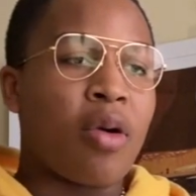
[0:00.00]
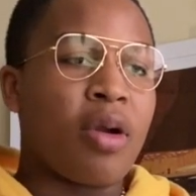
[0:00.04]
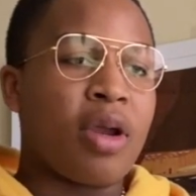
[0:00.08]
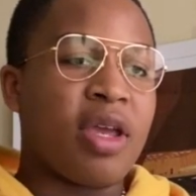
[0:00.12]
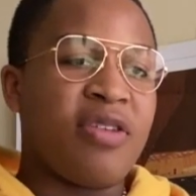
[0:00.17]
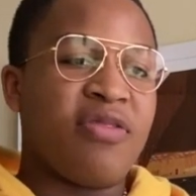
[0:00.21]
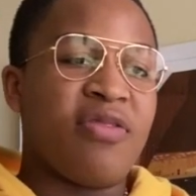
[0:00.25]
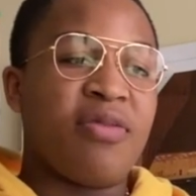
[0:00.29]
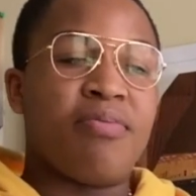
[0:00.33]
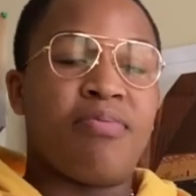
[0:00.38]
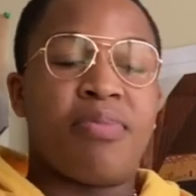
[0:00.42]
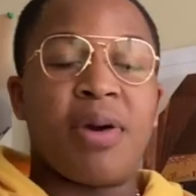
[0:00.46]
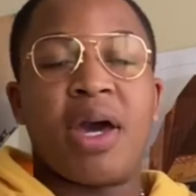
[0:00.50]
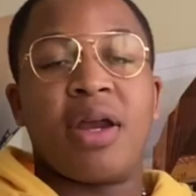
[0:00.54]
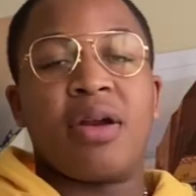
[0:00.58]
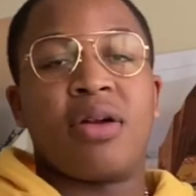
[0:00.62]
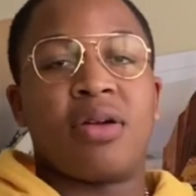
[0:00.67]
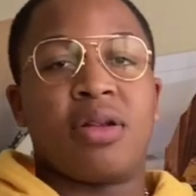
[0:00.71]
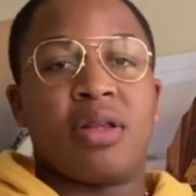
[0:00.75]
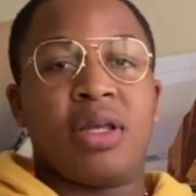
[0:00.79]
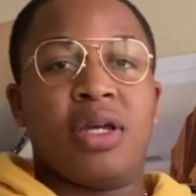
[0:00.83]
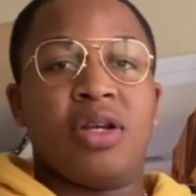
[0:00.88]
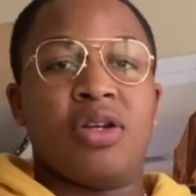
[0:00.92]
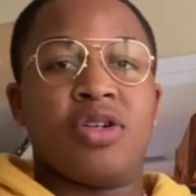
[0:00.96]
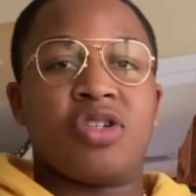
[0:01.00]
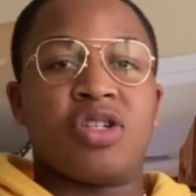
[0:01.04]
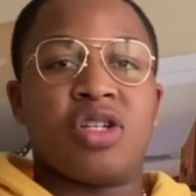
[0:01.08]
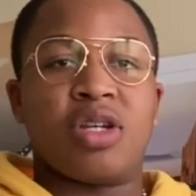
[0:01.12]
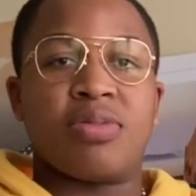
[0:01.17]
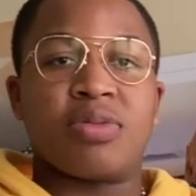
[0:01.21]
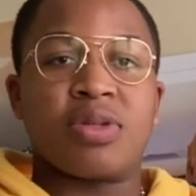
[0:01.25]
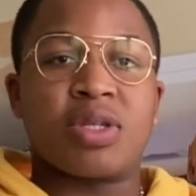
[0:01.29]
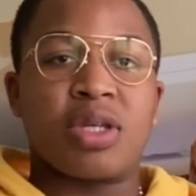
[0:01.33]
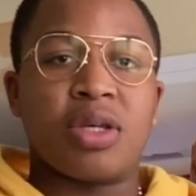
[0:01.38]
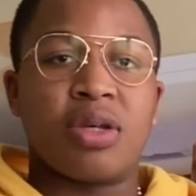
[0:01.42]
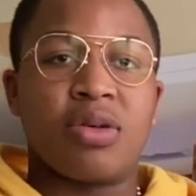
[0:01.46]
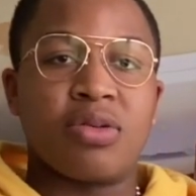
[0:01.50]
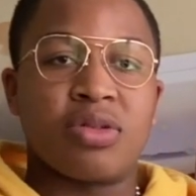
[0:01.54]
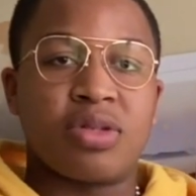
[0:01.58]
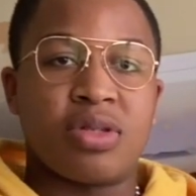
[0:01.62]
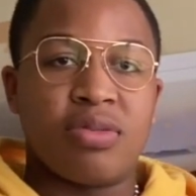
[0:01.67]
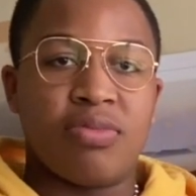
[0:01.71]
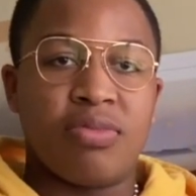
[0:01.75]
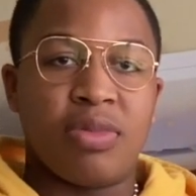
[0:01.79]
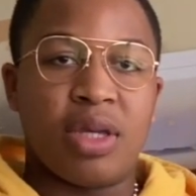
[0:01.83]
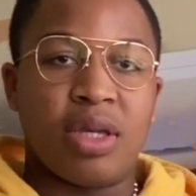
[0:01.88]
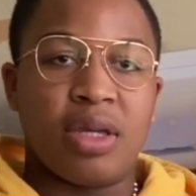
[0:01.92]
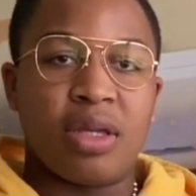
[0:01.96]
even better leadership skills
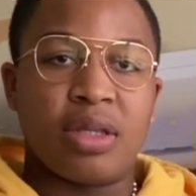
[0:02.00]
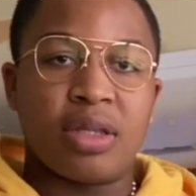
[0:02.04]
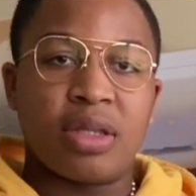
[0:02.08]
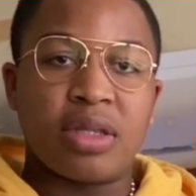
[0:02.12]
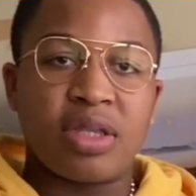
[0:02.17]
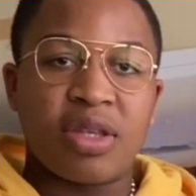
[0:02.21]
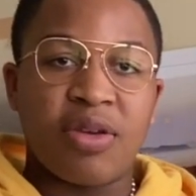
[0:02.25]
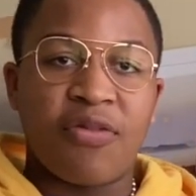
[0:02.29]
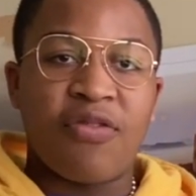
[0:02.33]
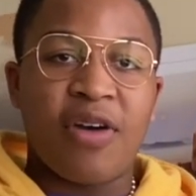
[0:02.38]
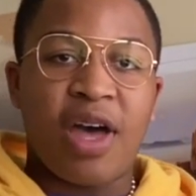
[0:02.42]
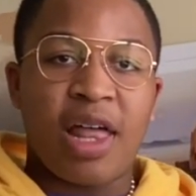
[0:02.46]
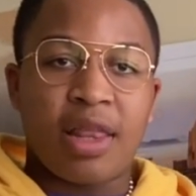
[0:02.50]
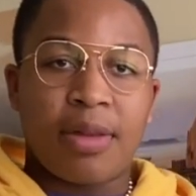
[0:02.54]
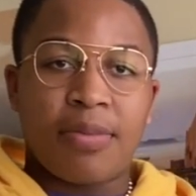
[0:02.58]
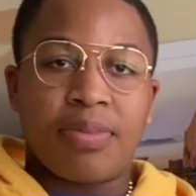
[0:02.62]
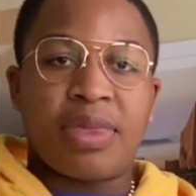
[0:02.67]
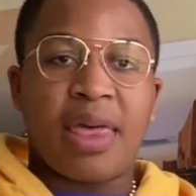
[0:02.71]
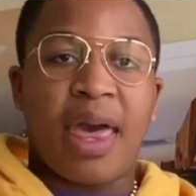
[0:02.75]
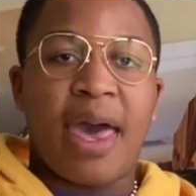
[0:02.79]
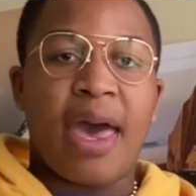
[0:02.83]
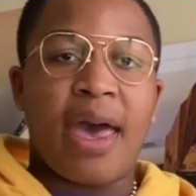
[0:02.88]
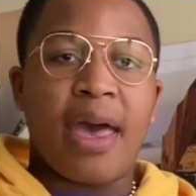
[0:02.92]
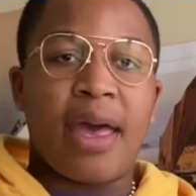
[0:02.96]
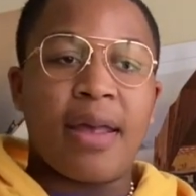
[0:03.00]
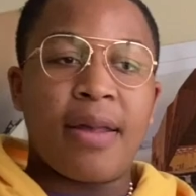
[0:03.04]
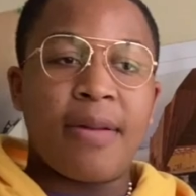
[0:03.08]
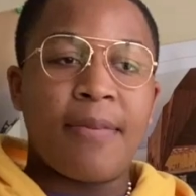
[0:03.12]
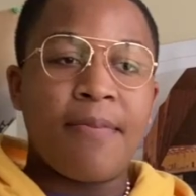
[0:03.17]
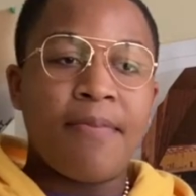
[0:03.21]
than me. Develop that.